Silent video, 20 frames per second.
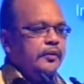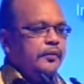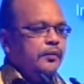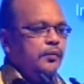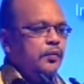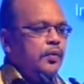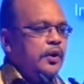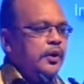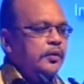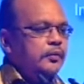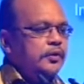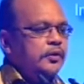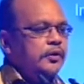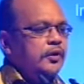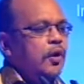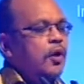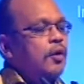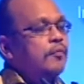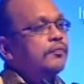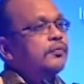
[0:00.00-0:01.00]
why we
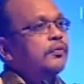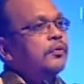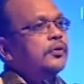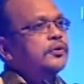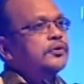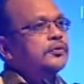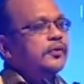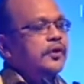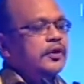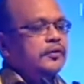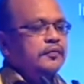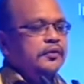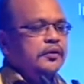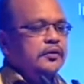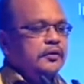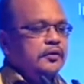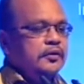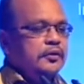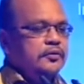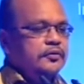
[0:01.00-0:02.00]
opt for
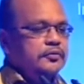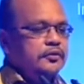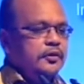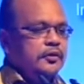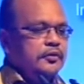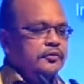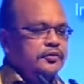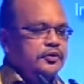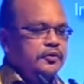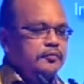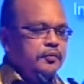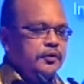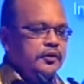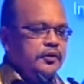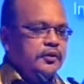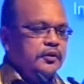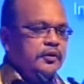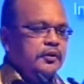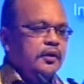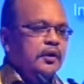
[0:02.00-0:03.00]
UAV is
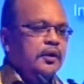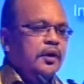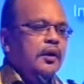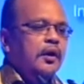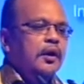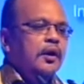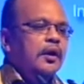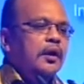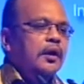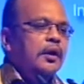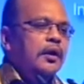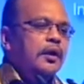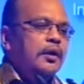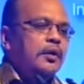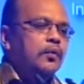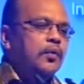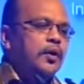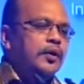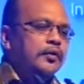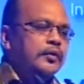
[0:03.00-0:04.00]
simply
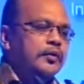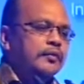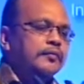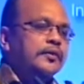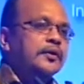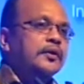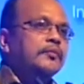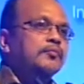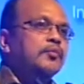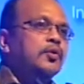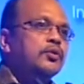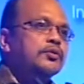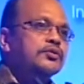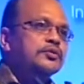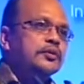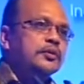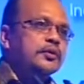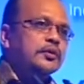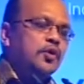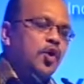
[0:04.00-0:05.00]
one of the
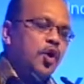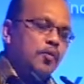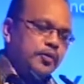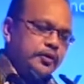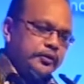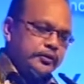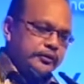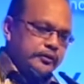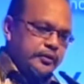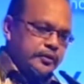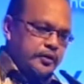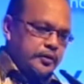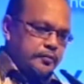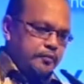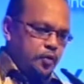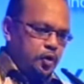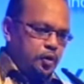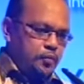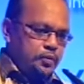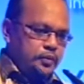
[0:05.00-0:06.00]
most common
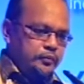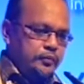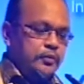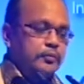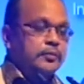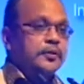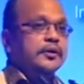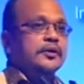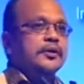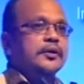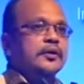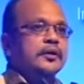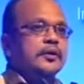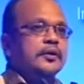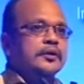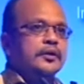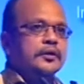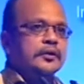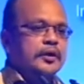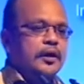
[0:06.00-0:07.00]
problem will be
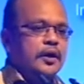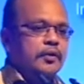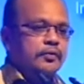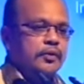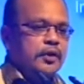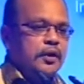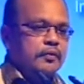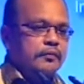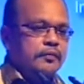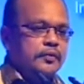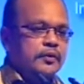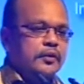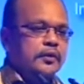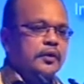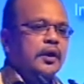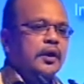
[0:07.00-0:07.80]
the cloud cover,